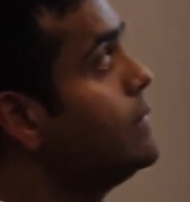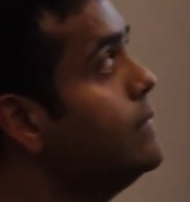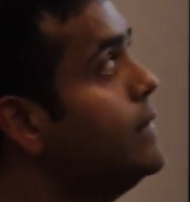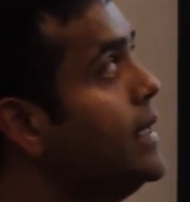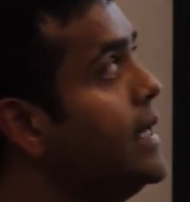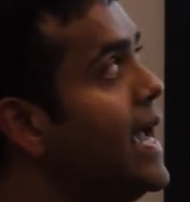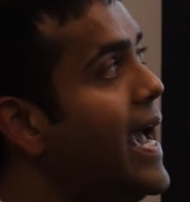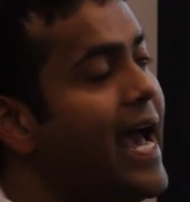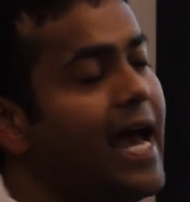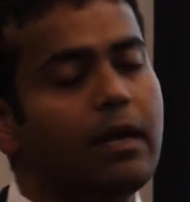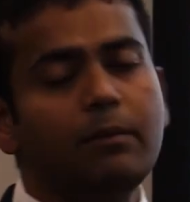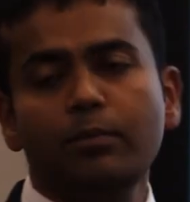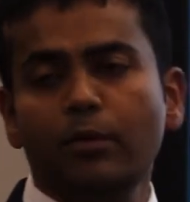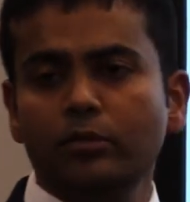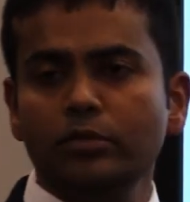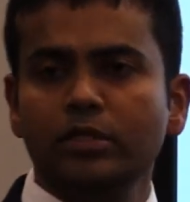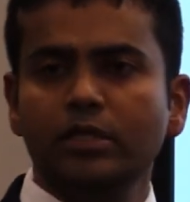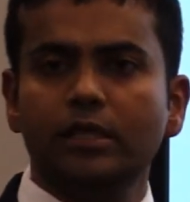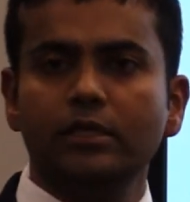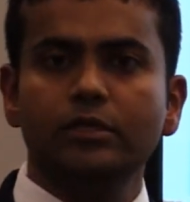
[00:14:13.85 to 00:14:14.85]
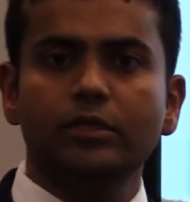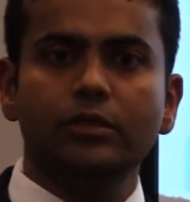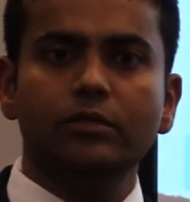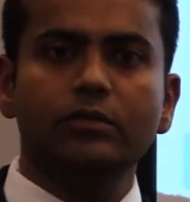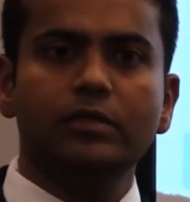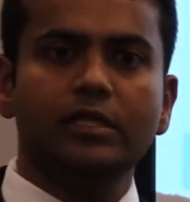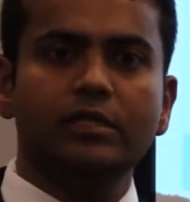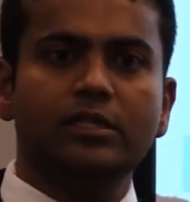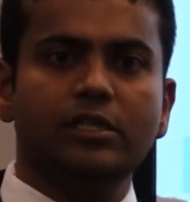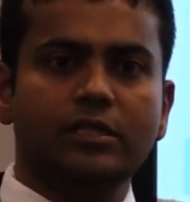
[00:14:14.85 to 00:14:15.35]
the adipose
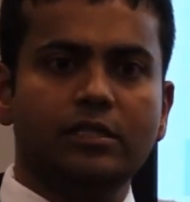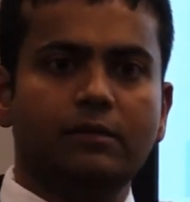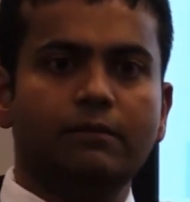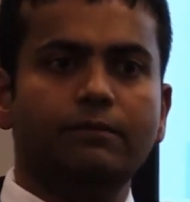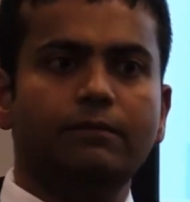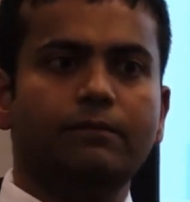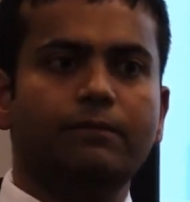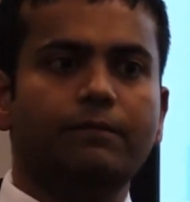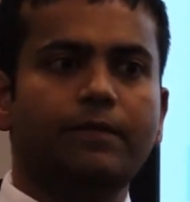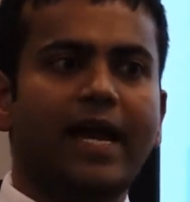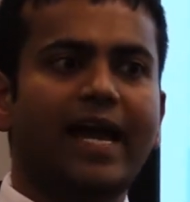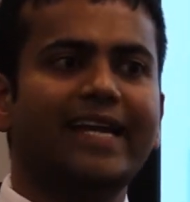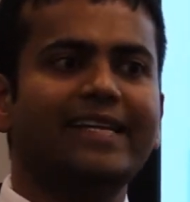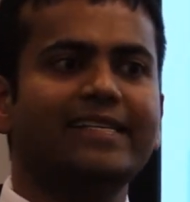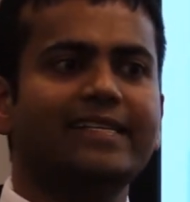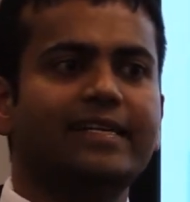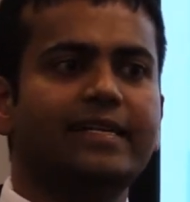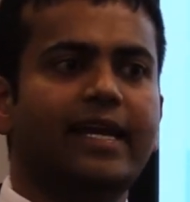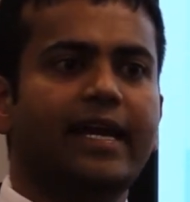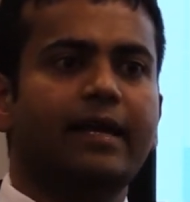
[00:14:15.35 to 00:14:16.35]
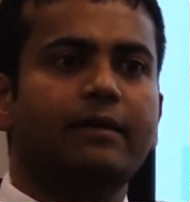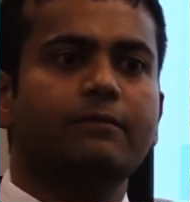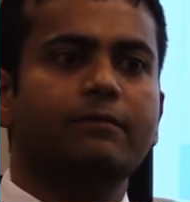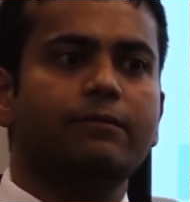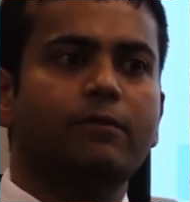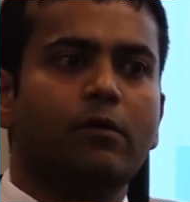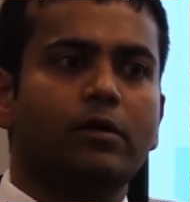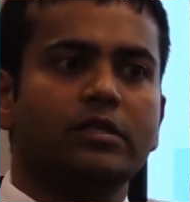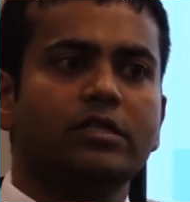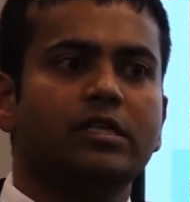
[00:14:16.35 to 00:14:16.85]
tissues is just a fancy name
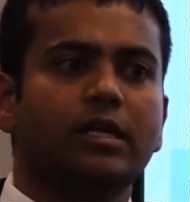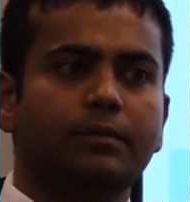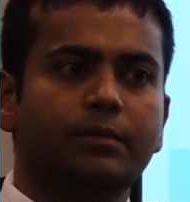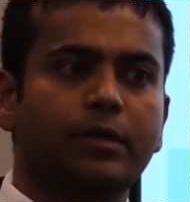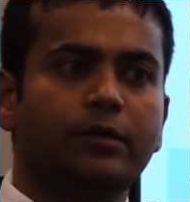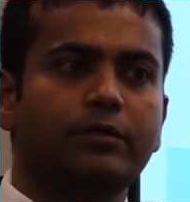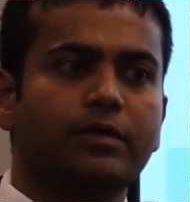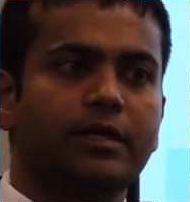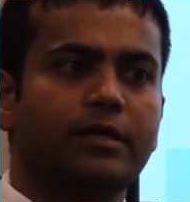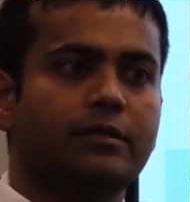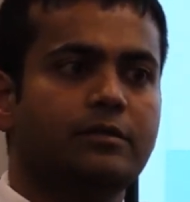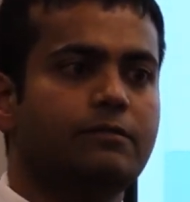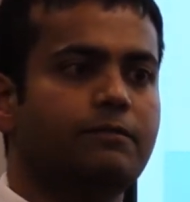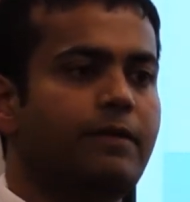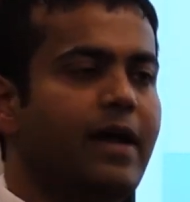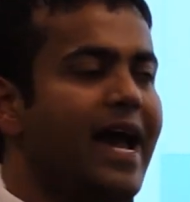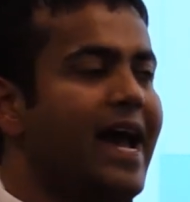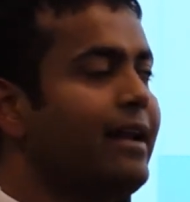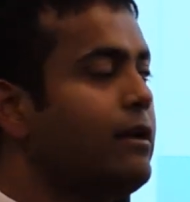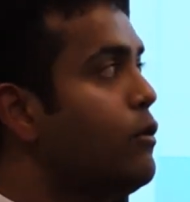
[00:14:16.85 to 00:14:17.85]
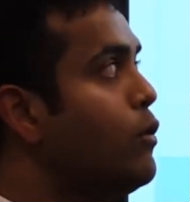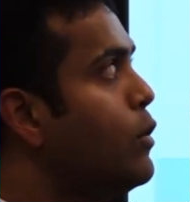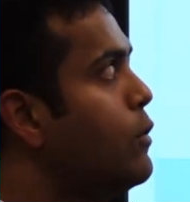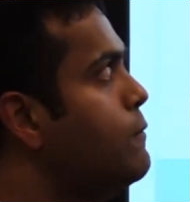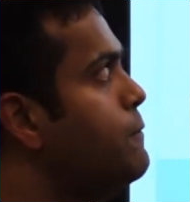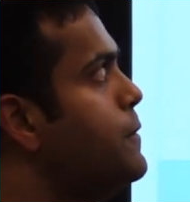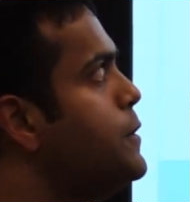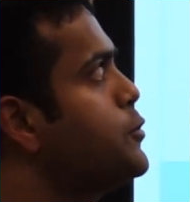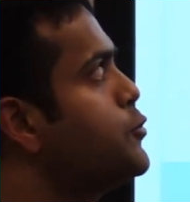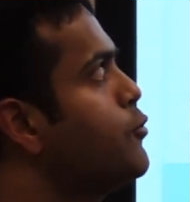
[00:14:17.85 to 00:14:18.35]
for subcutaneous fat or
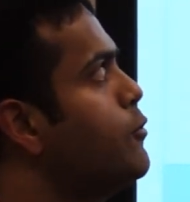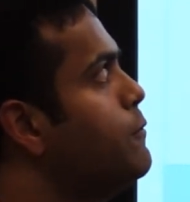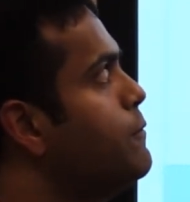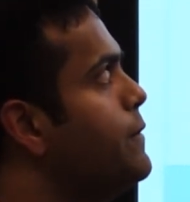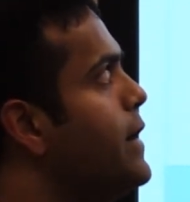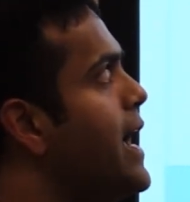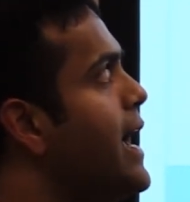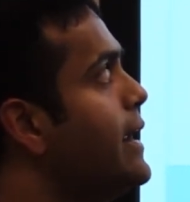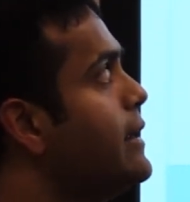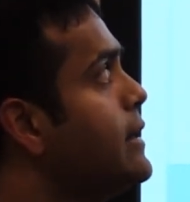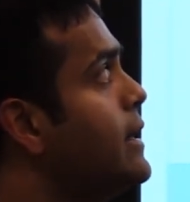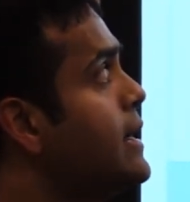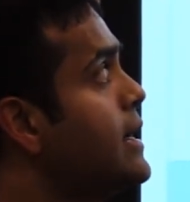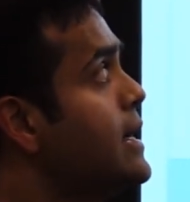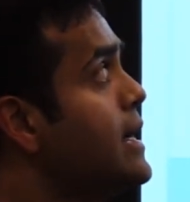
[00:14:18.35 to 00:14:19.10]
visceral fat.